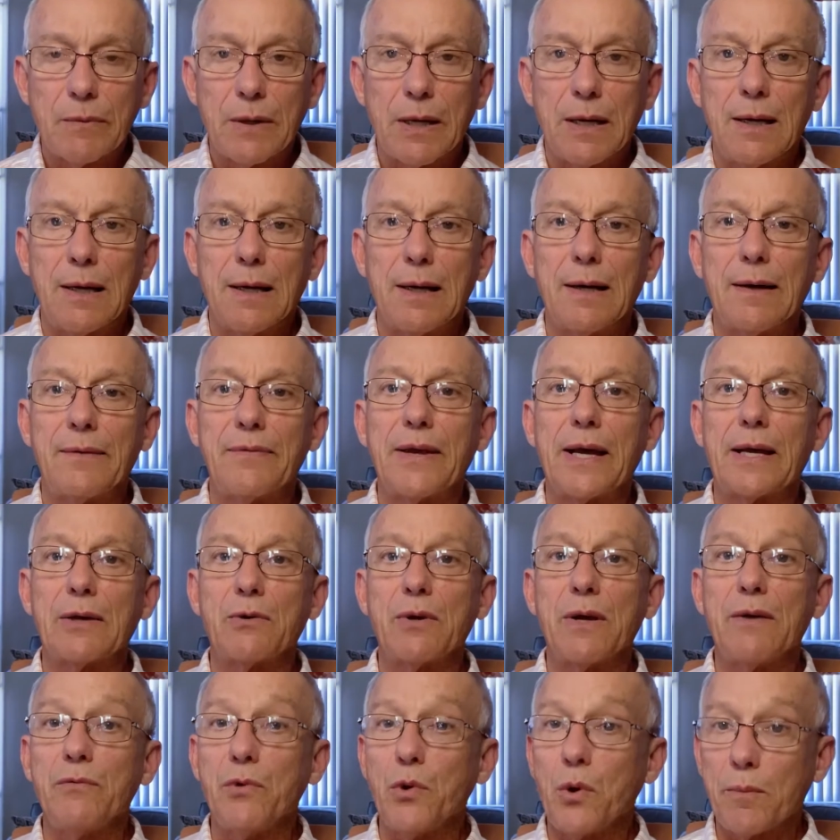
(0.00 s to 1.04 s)
That'll
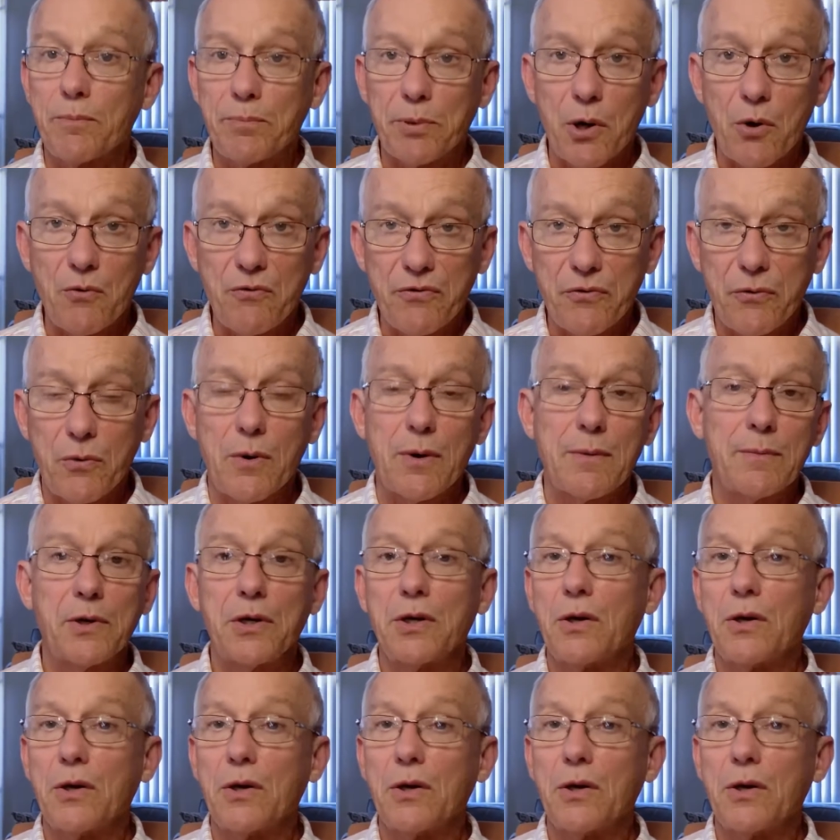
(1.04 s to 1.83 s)
give you a pro forma